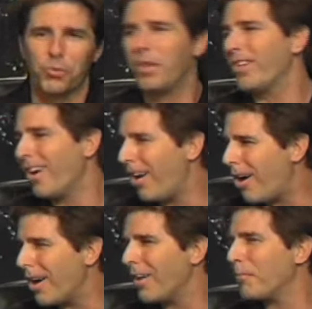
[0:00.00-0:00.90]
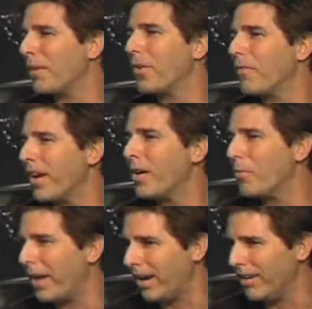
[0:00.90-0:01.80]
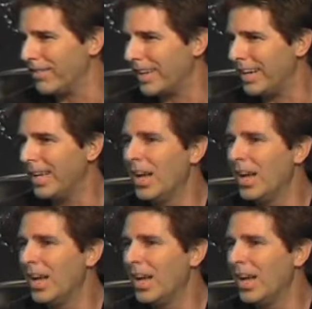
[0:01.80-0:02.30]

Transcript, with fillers: Well, there are, but they're very rare. Okay?